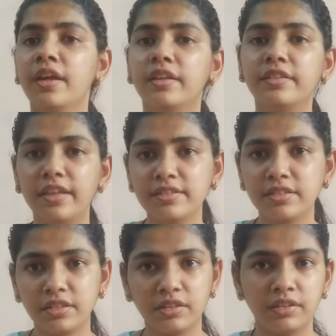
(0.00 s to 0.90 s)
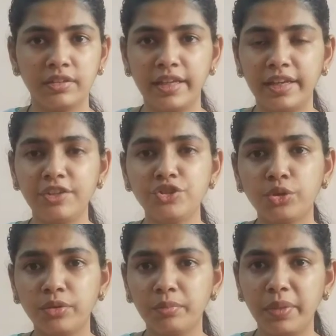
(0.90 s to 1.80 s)
this lady
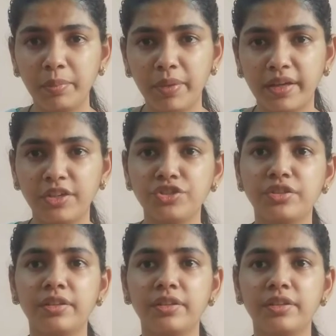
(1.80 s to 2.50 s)
should be punished,